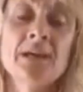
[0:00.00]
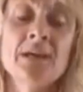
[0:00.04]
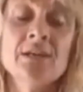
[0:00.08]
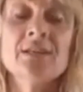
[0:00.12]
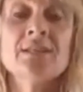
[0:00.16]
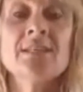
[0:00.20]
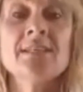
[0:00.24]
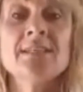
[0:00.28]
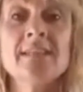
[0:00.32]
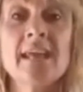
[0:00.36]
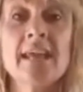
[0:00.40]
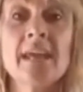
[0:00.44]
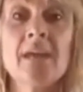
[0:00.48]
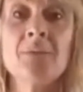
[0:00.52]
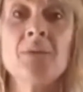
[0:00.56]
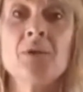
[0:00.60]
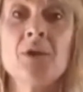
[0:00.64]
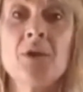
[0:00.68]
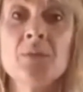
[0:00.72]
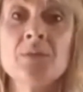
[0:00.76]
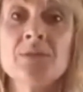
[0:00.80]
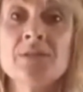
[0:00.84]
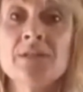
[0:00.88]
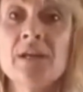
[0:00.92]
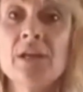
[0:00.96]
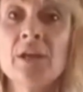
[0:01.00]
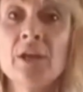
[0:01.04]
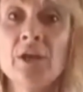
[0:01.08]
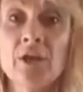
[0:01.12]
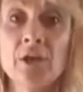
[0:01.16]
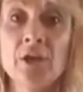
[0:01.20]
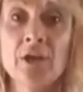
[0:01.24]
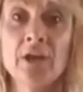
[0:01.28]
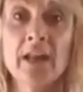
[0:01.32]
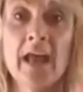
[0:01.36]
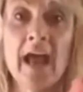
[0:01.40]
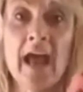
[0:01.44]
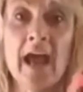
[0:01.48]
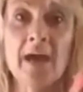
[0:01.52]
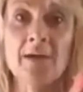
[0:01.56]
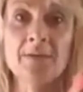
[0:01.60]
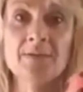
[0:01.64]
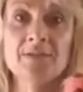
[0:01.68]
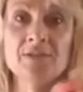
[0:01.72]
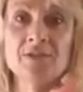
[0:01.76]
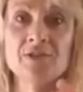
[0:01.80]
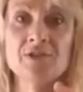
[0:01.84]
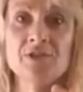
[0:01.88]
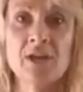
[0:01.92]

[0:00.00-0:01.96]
Today we're going to learn how to